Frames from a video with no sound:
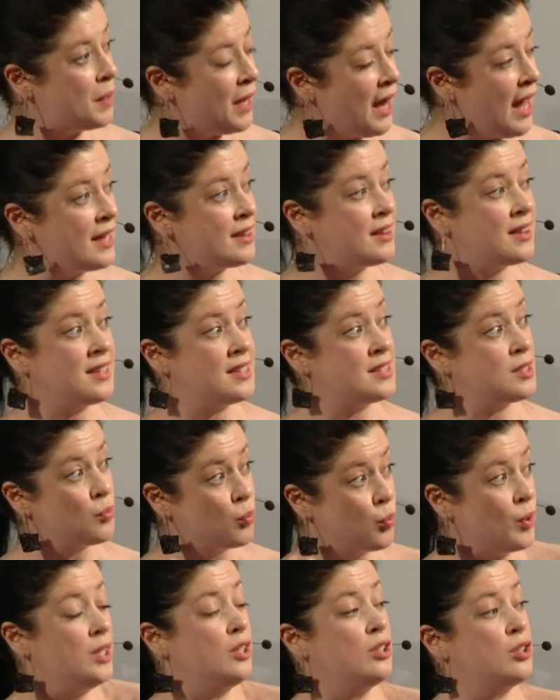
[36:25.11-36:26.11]
plant this
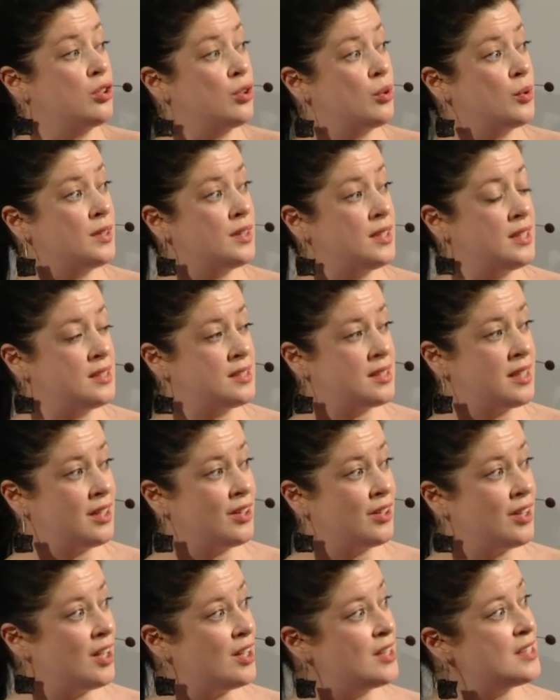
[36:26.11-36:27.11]
it will grow in these bill
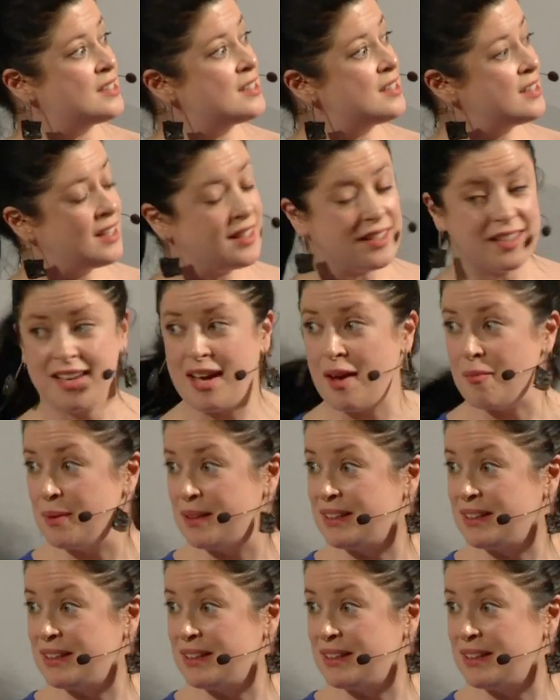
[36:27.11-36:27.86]
areas gates. yeah